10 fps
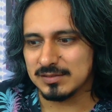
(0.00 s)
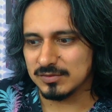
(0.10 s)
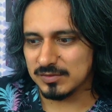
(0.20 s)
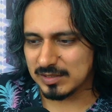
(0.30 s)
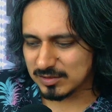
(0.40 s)

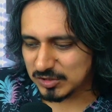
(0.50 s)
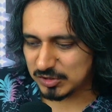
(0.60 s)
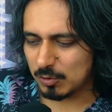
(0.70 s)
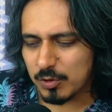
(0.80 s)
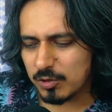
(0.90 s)
to kind of
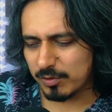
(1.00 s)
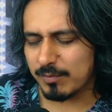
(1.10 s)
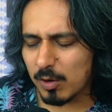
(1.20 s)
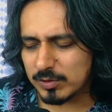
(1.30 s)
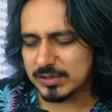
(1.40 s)
show your
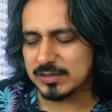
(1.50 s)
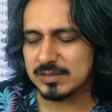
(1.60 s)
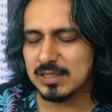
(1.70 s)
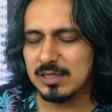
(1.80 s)
emotions.